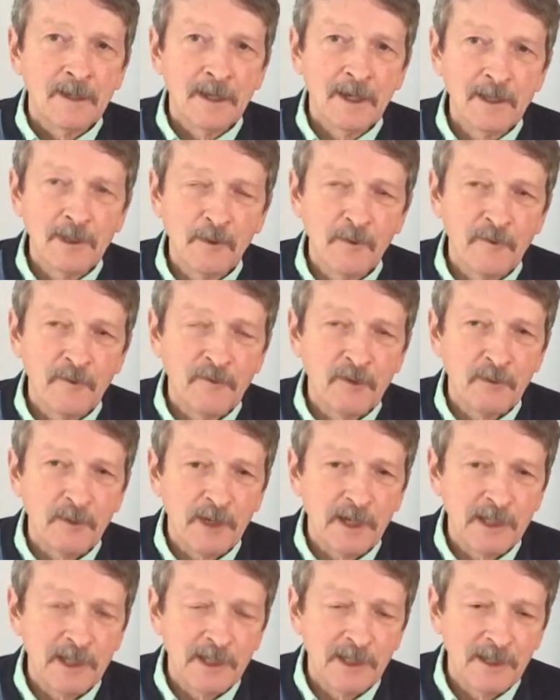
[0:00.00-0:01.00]
Hello,
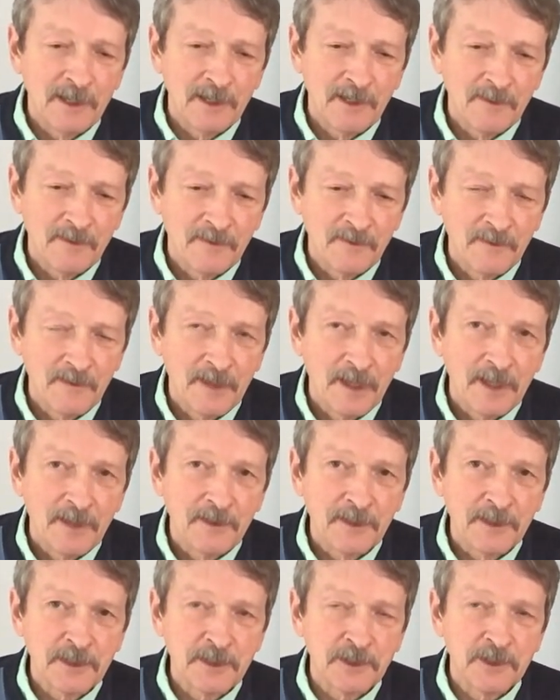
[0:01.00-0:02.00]
everybody.
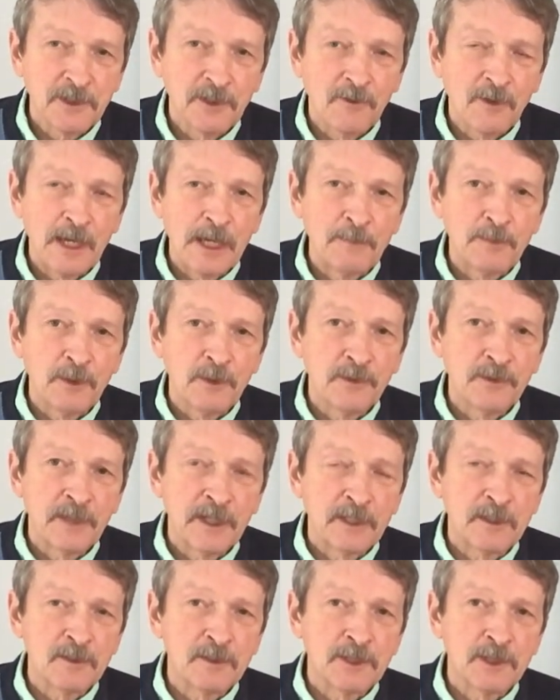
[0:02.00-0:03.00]
This is the Grandpa
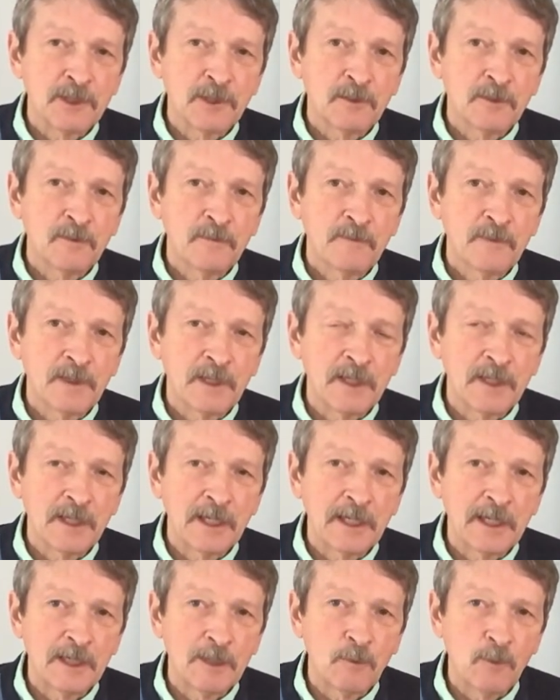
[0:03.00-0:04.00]
Deckard Show, and
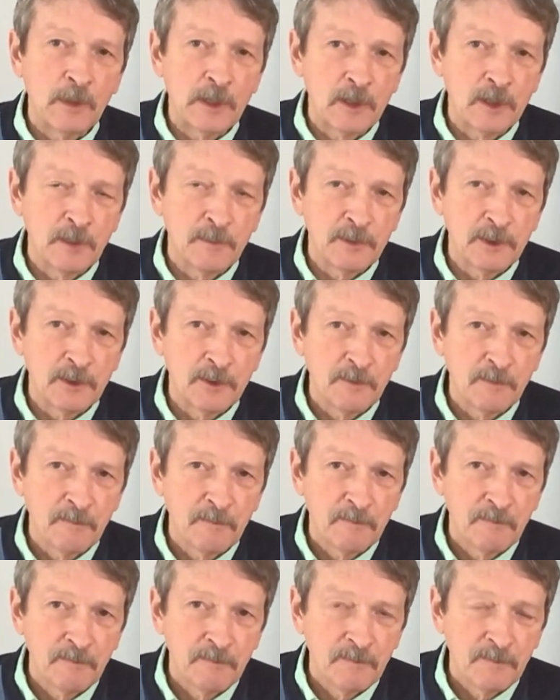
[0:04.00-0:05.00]
I welcome you.
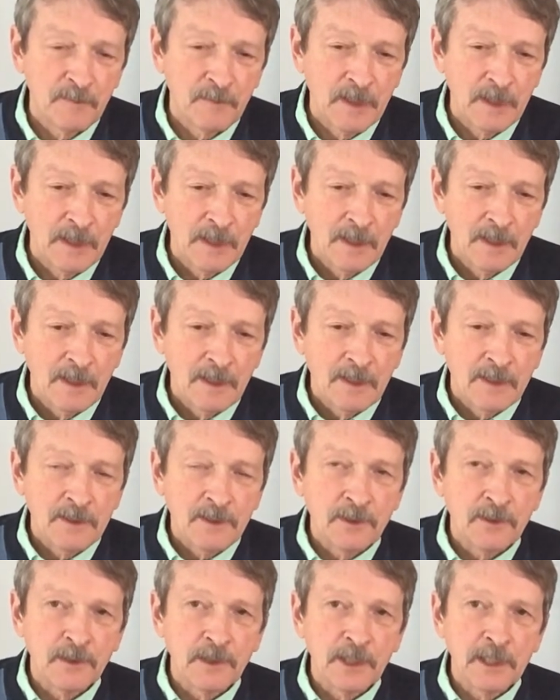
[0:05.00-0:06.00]

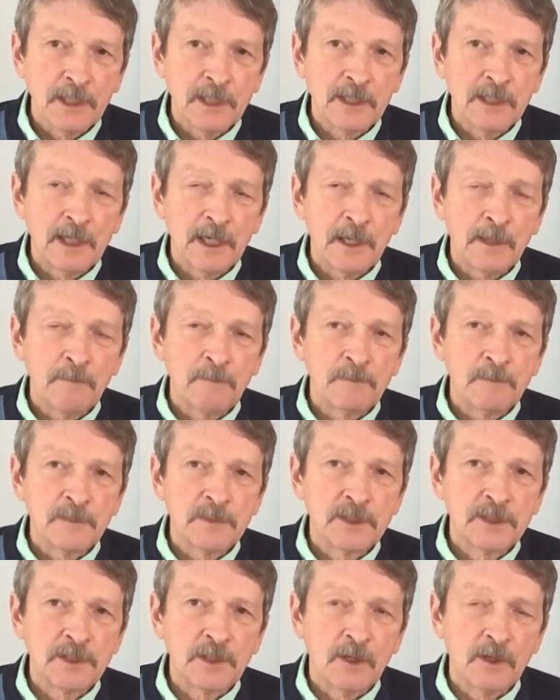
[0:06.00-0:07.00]
Today I'm
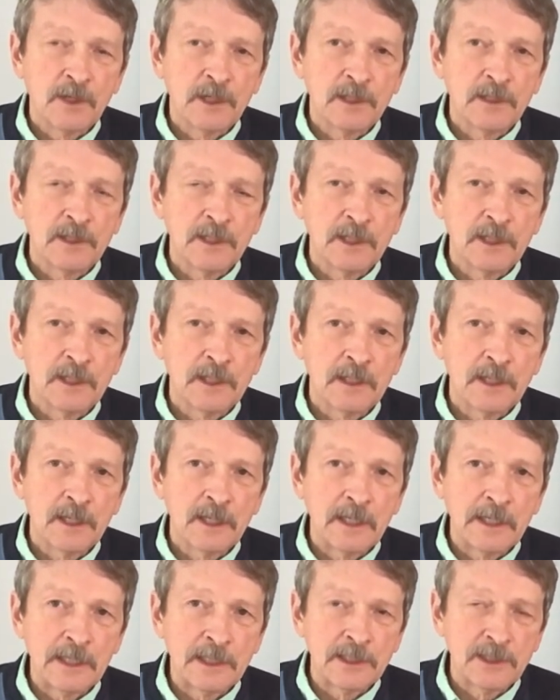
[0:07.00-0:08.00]
starting
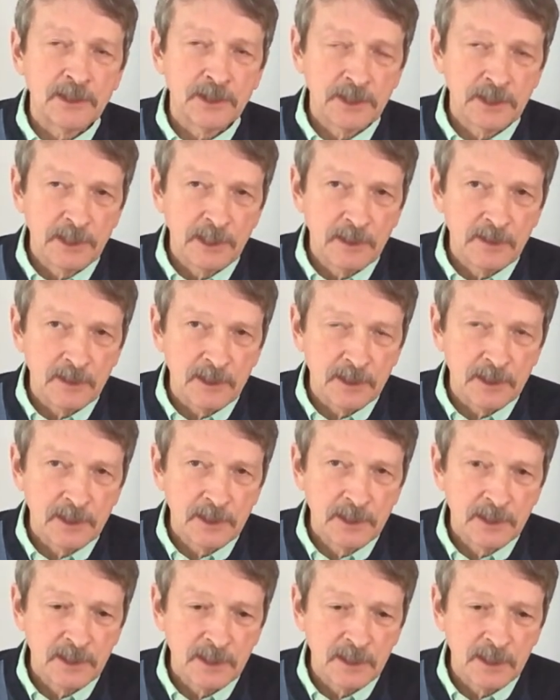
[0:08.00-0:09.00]
a, a
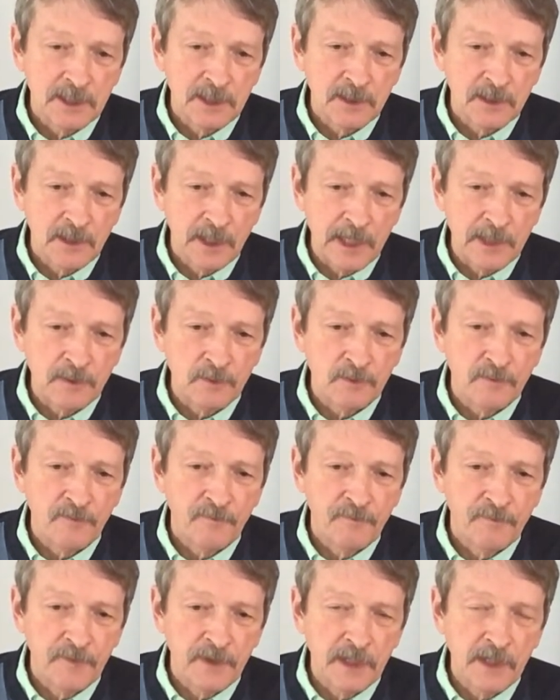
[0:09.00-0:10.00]
series entitled
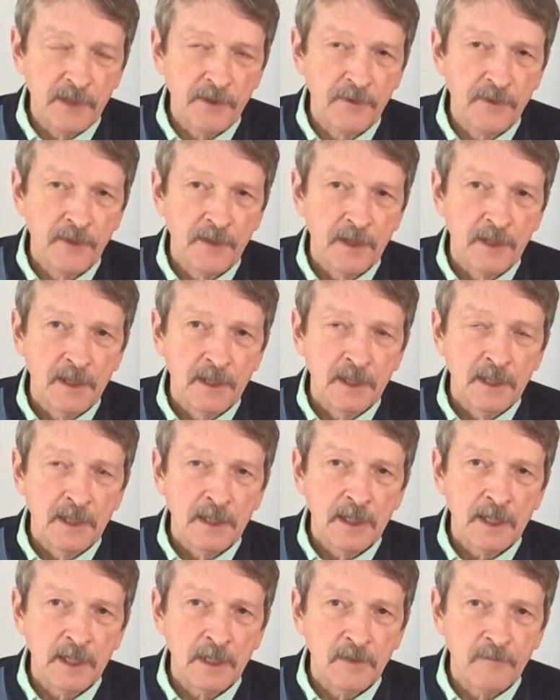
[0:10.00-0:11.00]
Faith
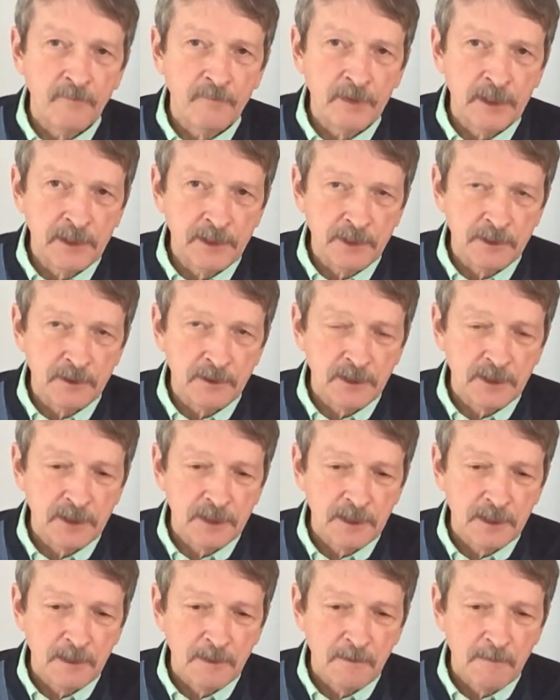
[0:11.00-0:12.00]
Adventures.
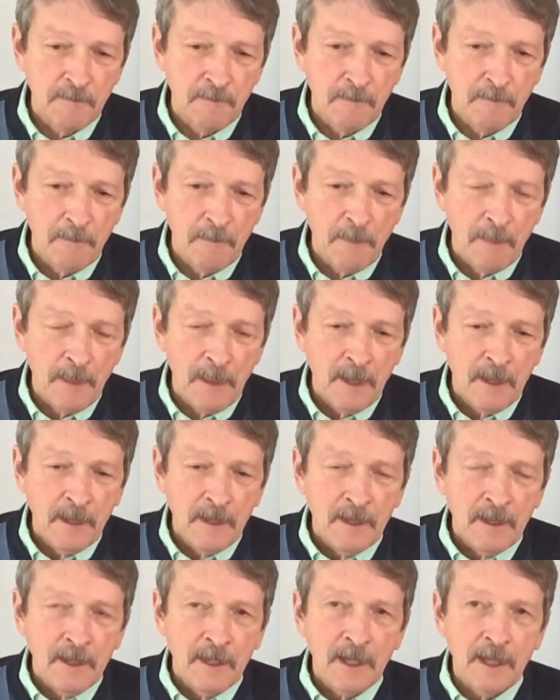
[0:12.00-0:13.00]

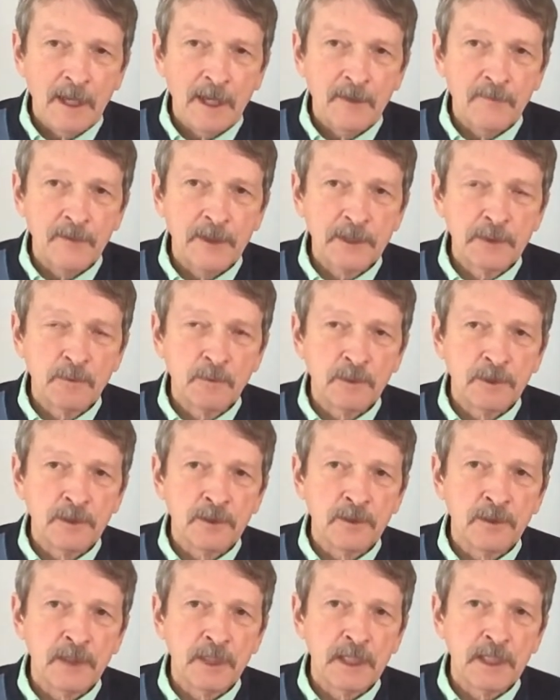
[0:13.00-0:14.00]
And this one
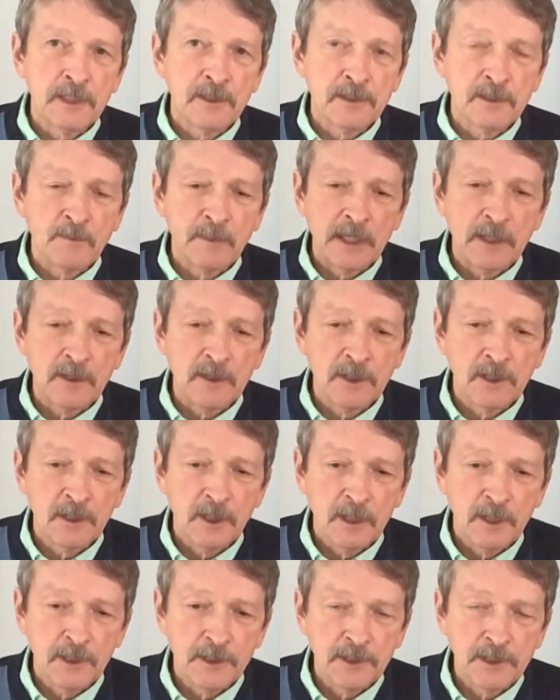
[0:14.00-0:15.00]
today is about
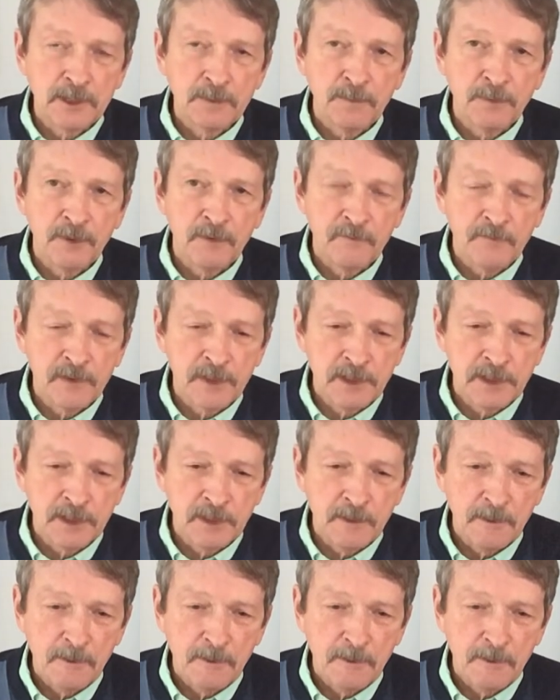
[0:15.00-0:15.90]
God's provision.